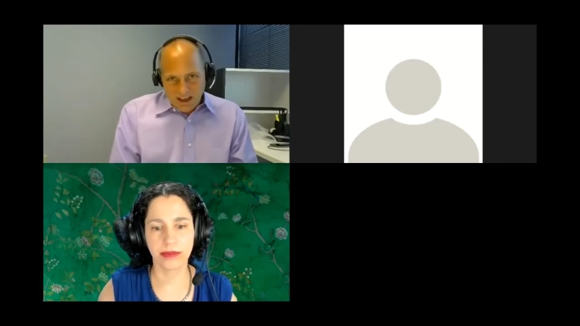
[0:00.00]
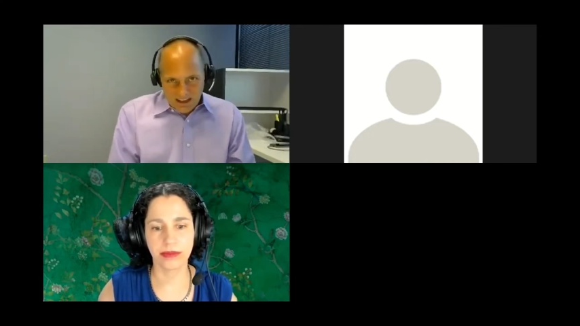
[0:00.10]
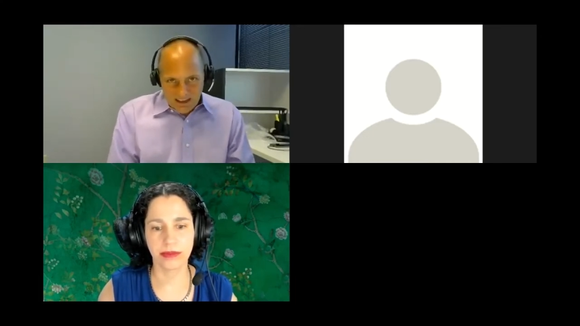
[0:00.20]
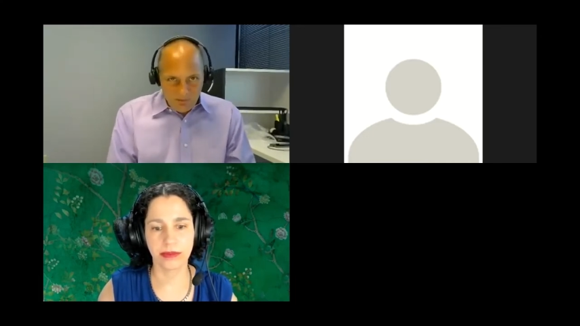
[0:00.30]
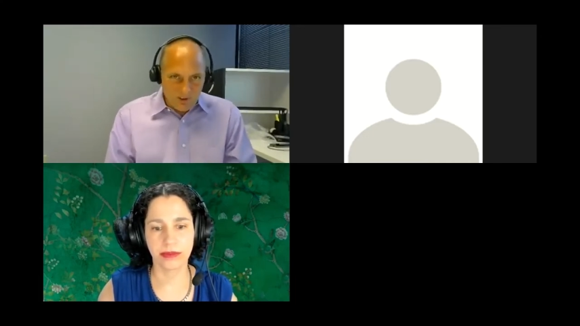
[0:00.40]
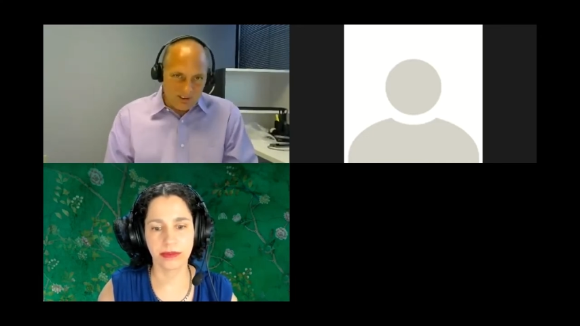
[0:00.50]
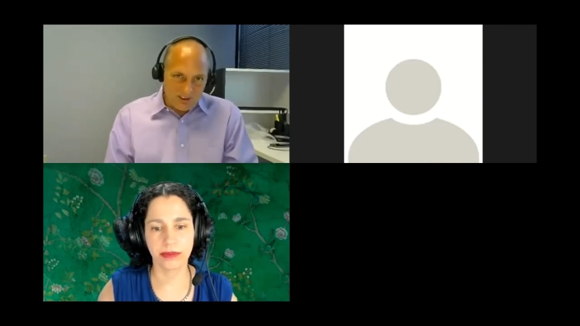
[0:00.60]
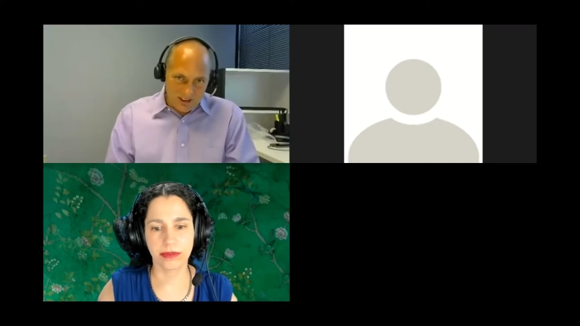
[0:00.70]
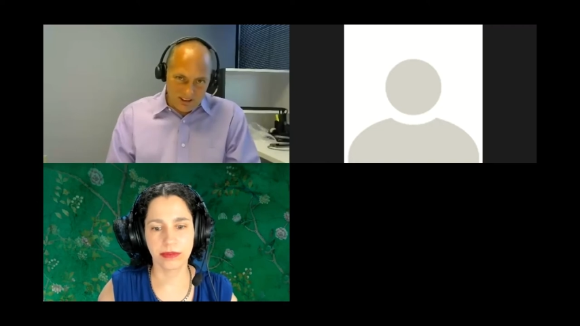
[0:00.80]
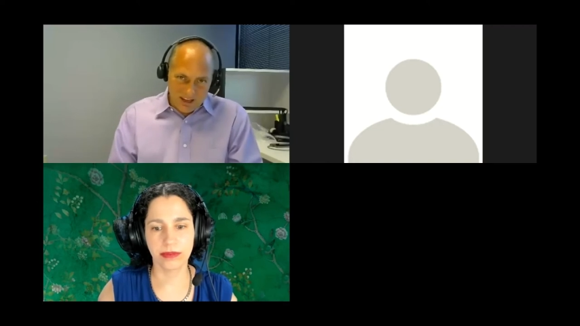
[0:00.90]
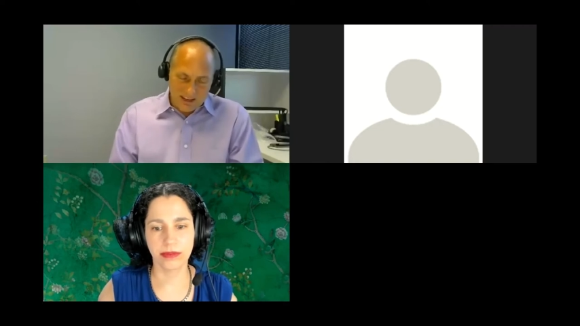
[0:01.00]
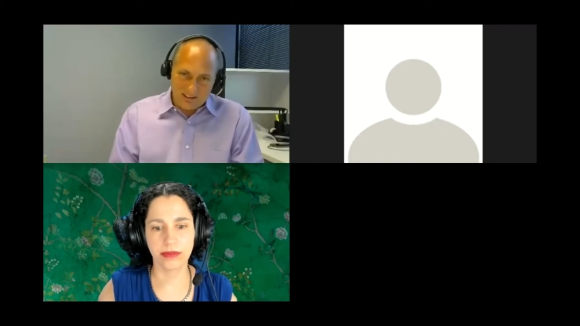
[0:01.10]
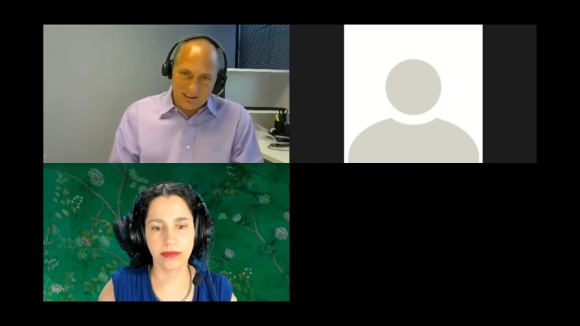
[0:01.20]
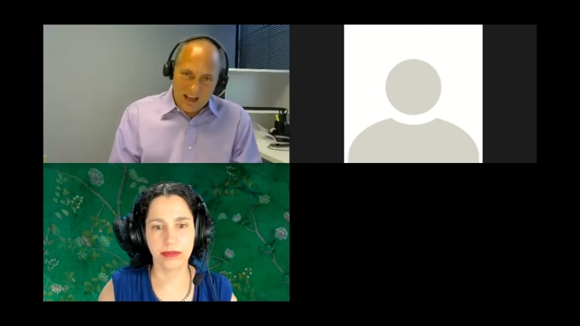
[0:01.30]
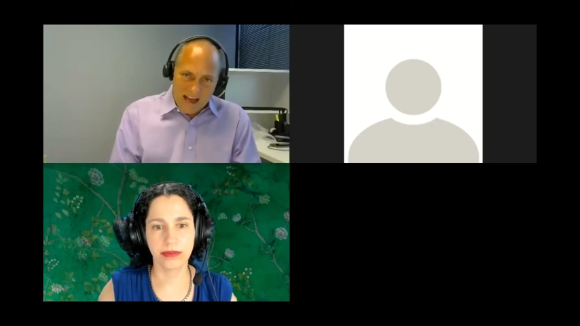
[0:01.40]
Speaker 1: and that
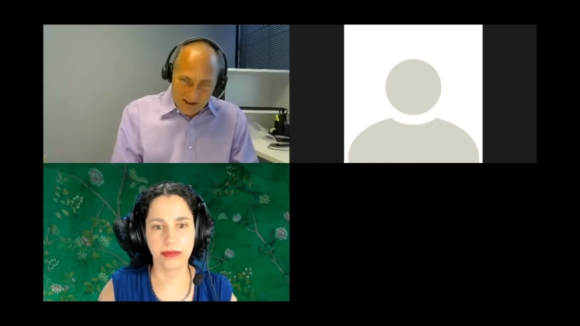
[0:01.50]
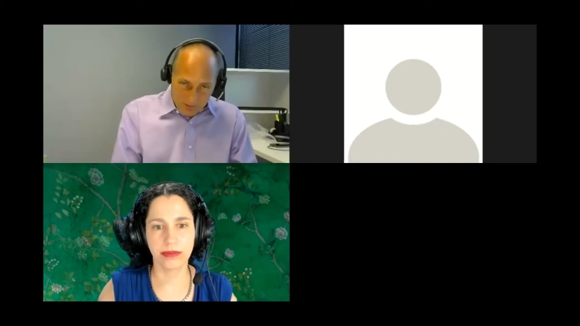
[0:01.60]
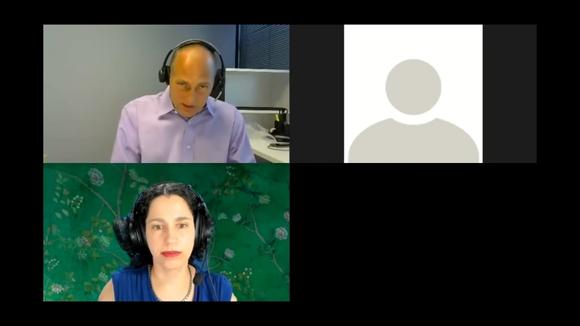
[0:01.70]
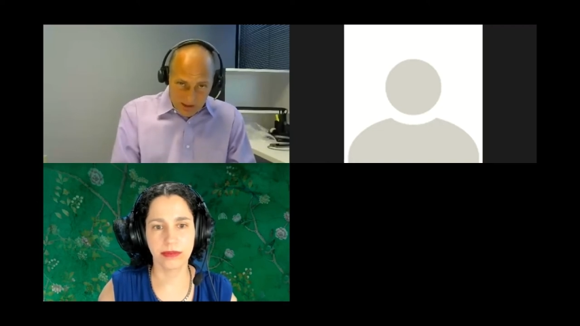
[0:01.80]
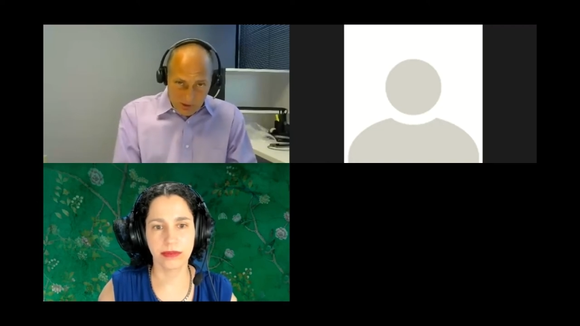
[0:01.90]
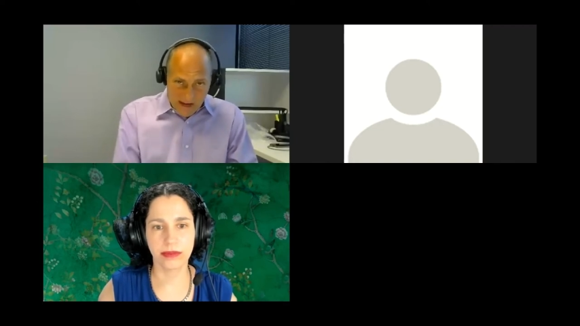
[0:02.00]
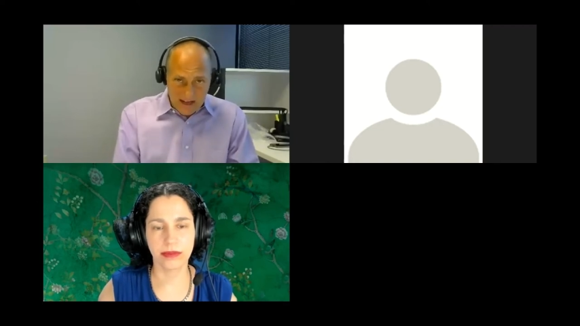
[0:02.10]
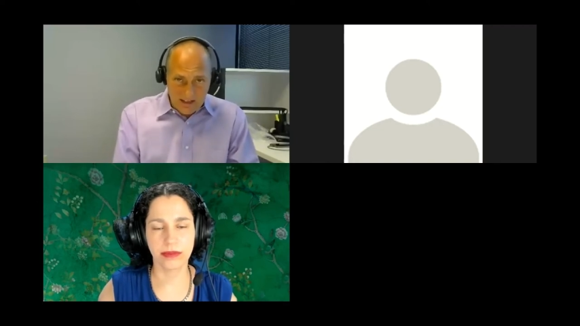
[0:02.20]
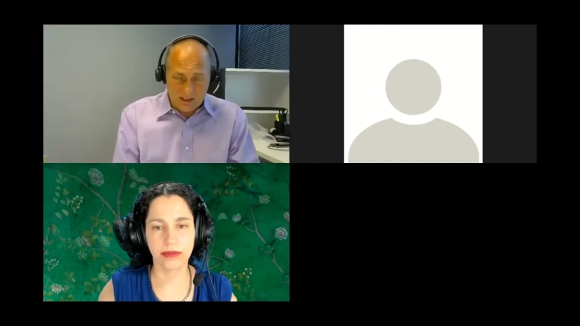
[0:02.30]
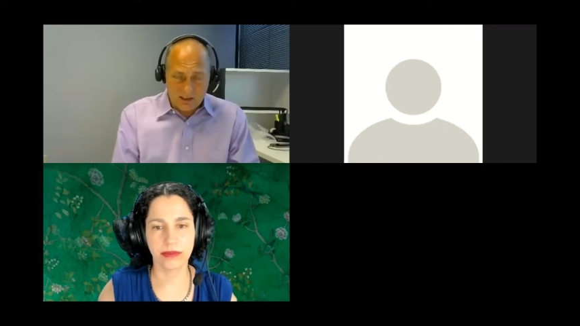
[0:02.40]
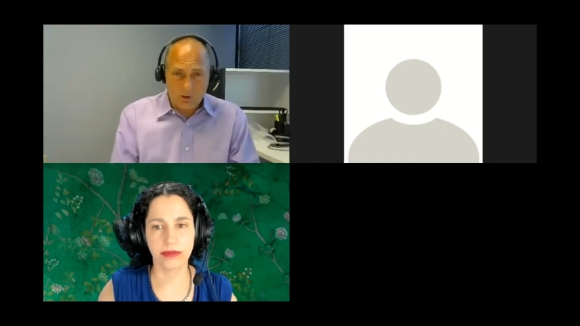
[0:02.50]
facilitates a lot of interaction